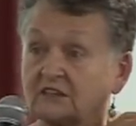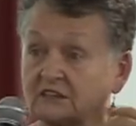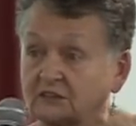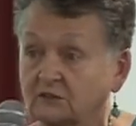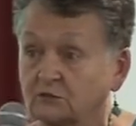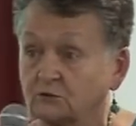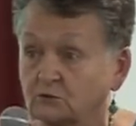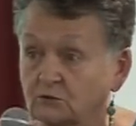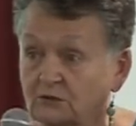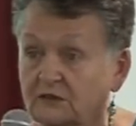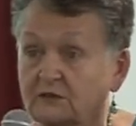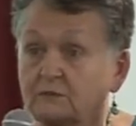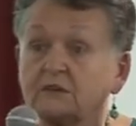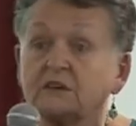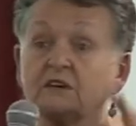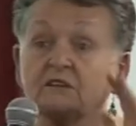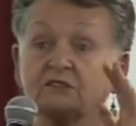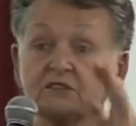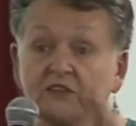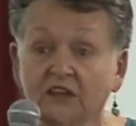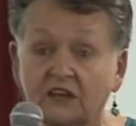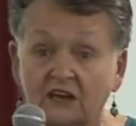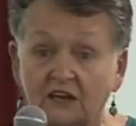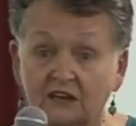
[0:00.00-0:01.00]
They could ring
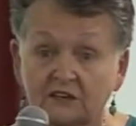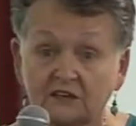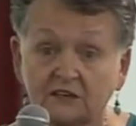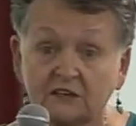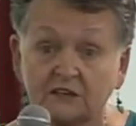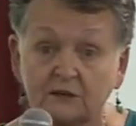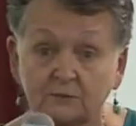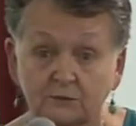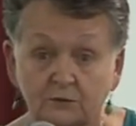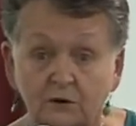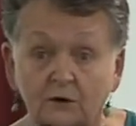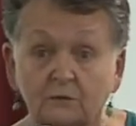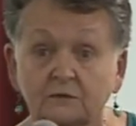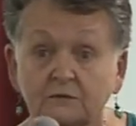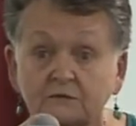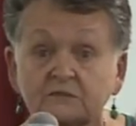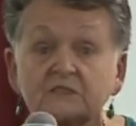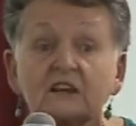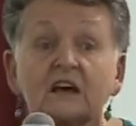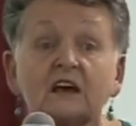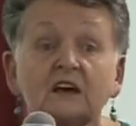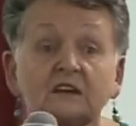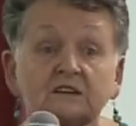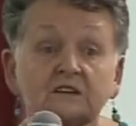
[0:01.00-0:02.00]
me if they had any
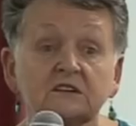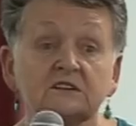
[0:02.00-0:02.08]
problems